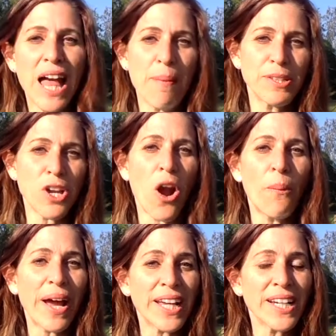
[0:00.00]
habits are
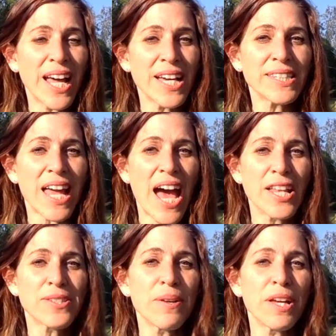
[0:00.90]
recognized
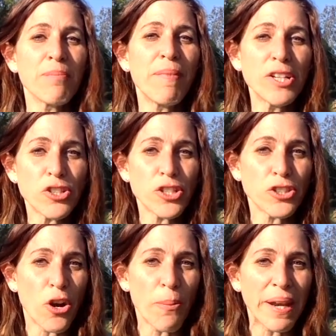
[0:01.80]
as major
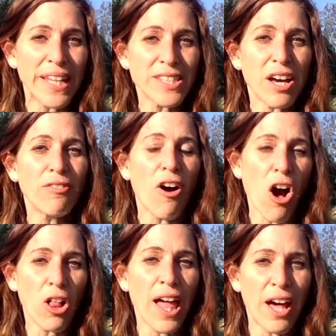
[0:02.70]
determinants of
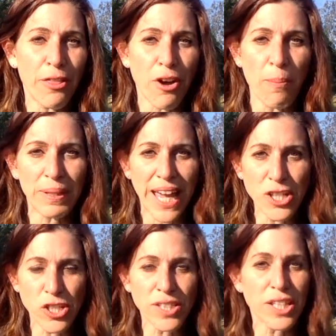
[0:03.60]
all health
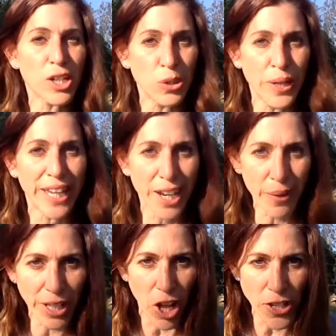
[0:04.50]
complications, including
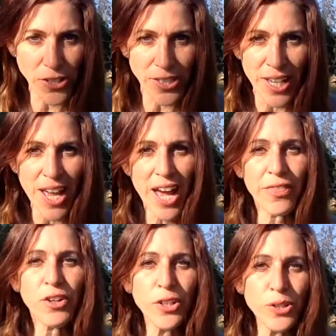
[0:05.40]
hearing loss.
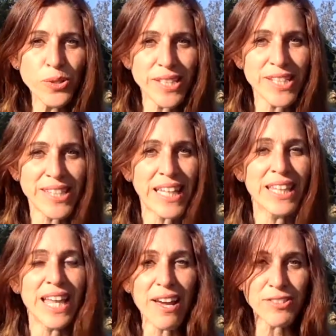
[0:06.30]
And the good news is
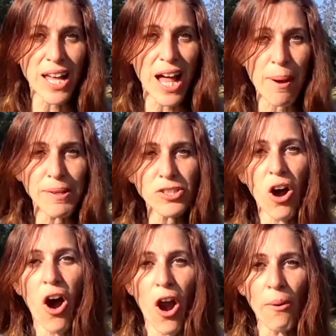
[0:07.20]
that lifestyle habits
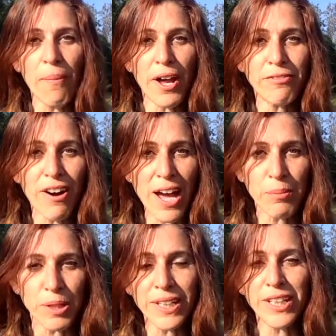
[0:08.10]
are
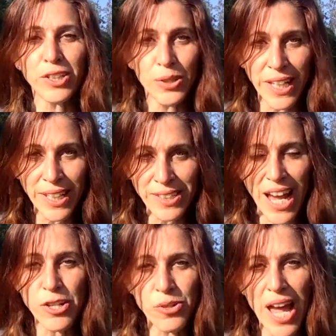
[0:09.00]
modifiable, including
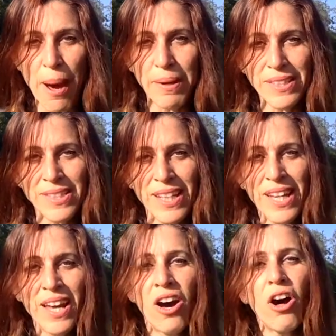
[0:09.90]
dietary habits,
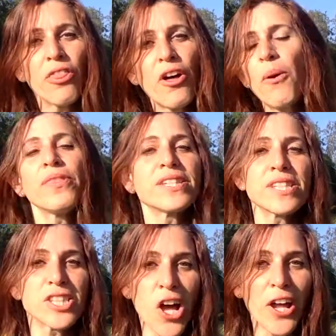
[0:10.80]
although this
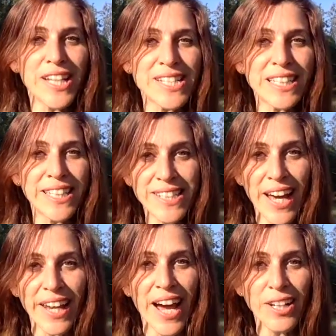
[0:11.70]
is not easily
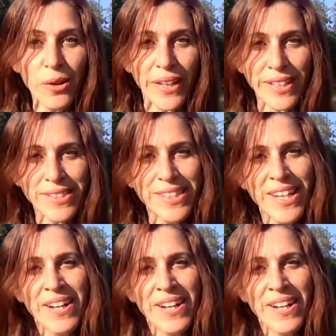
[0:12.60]
done, I know this.